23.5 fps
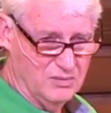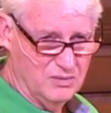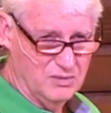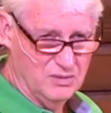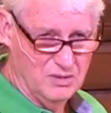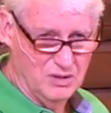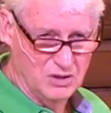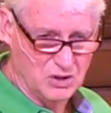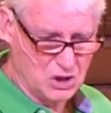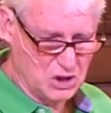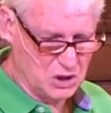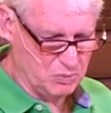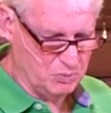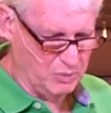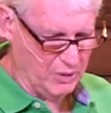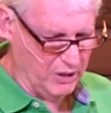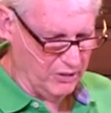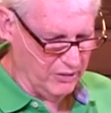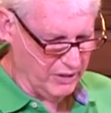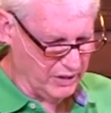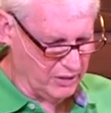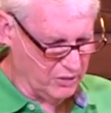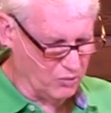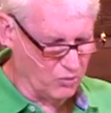the
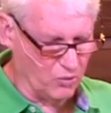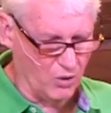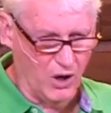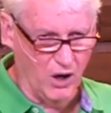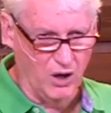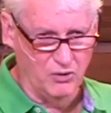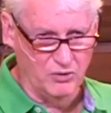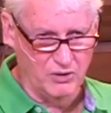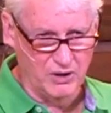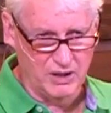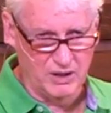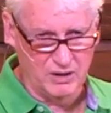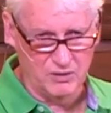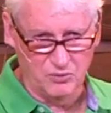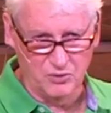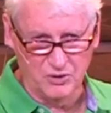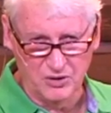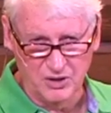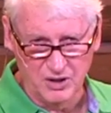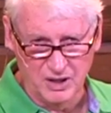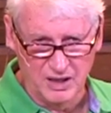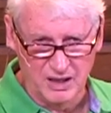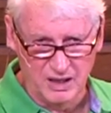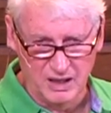Spirit groaning
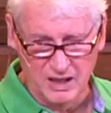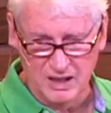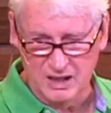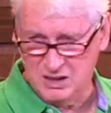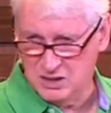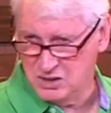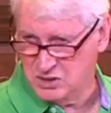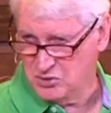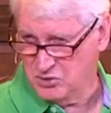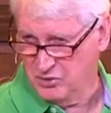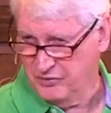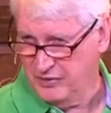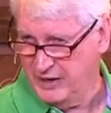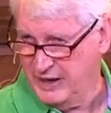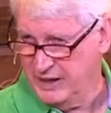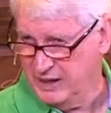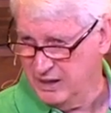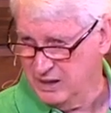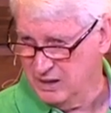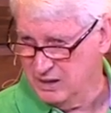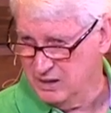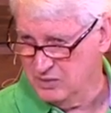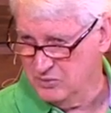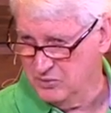within us,
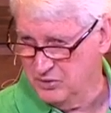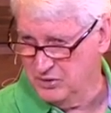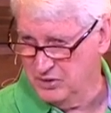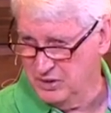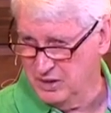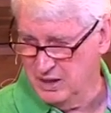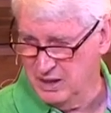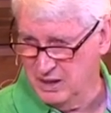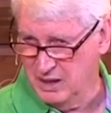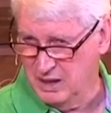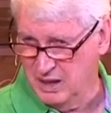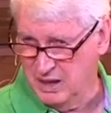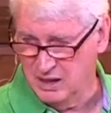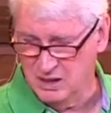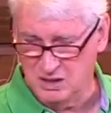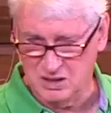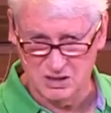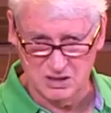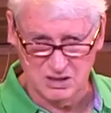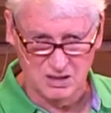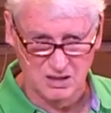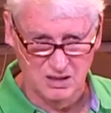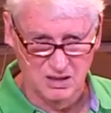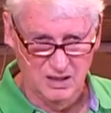travailing within
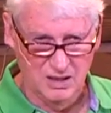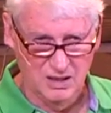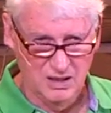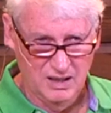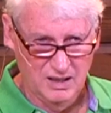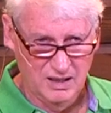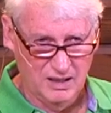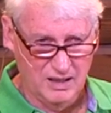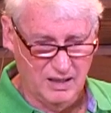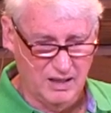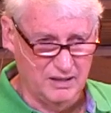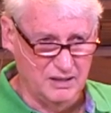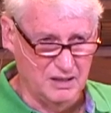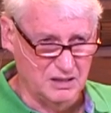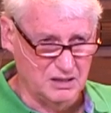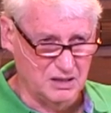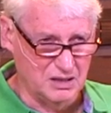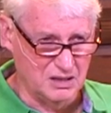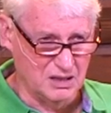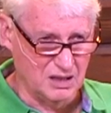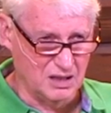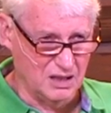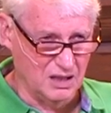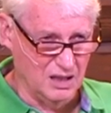us, and this
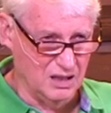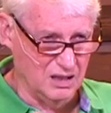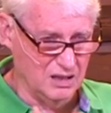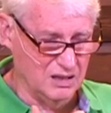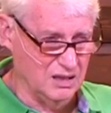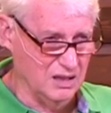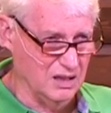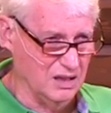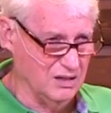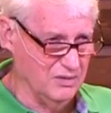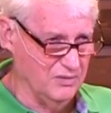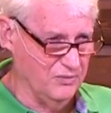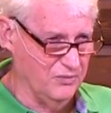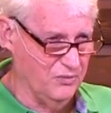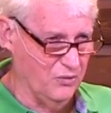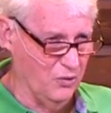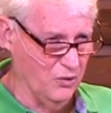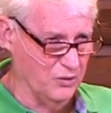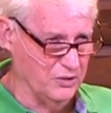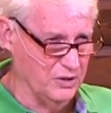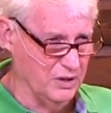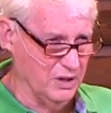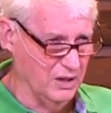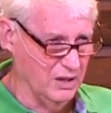is
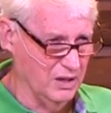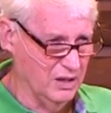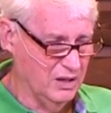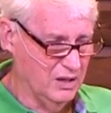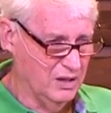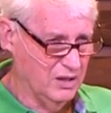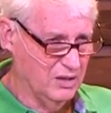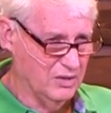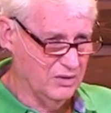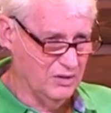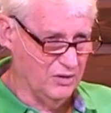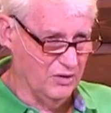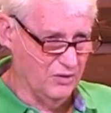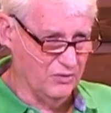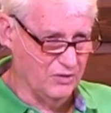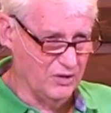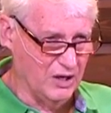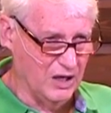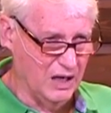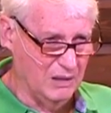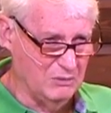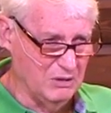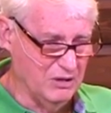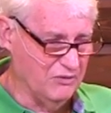for the
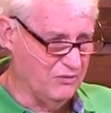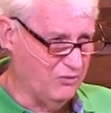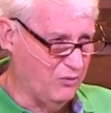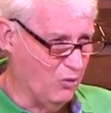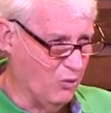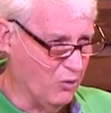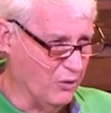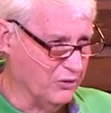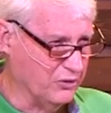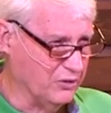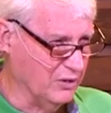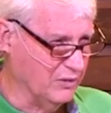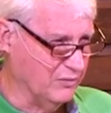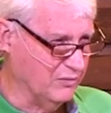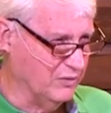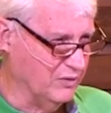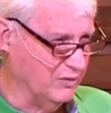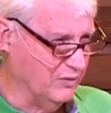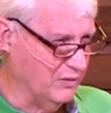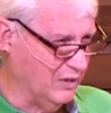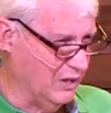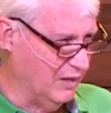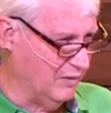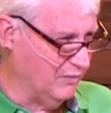coming forth
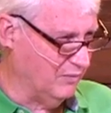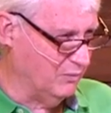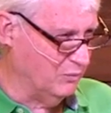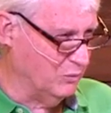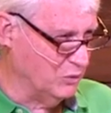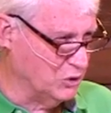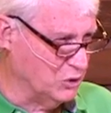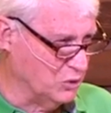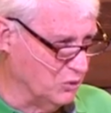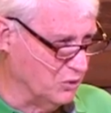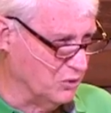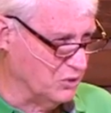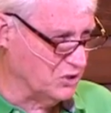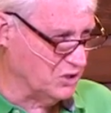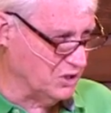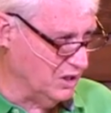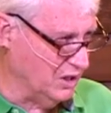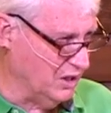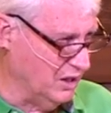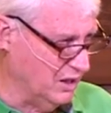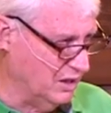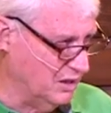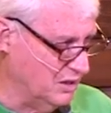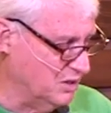of mature
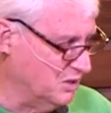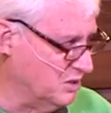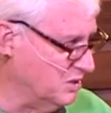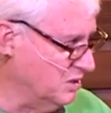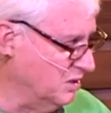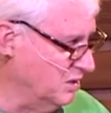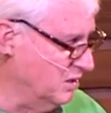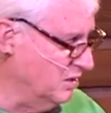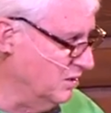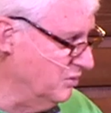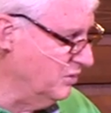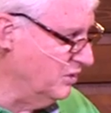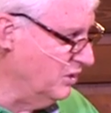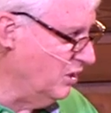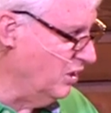sons. You know, the